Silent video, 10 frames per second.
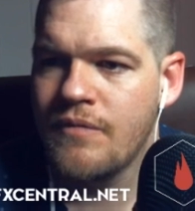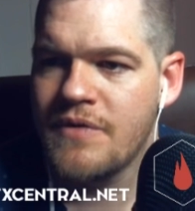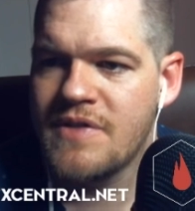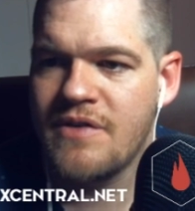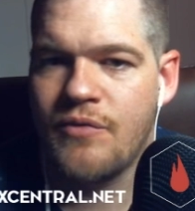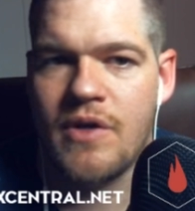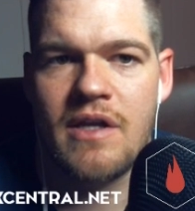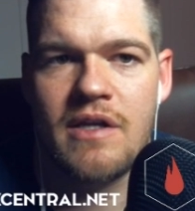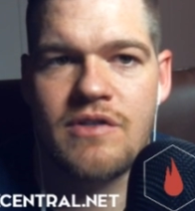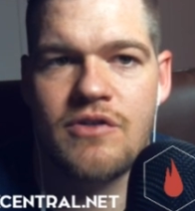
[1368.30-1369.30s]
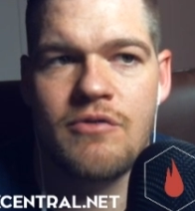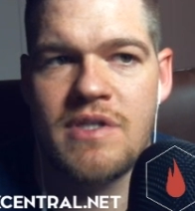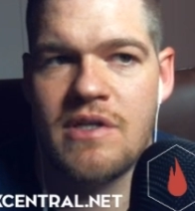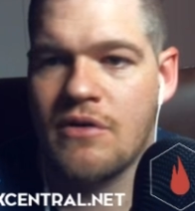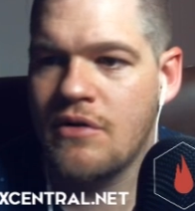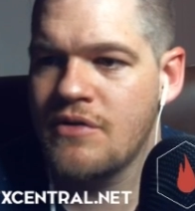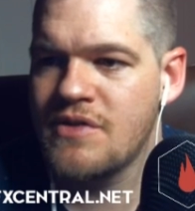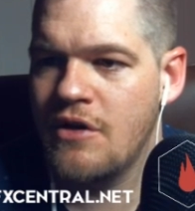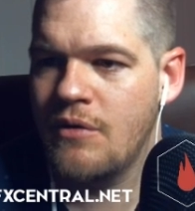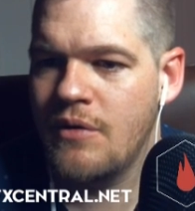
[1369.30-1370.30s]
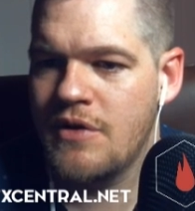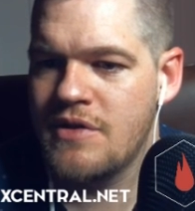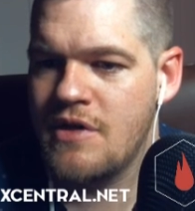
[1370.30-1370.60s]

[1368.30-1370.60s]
Let's see if we can get two materials to go on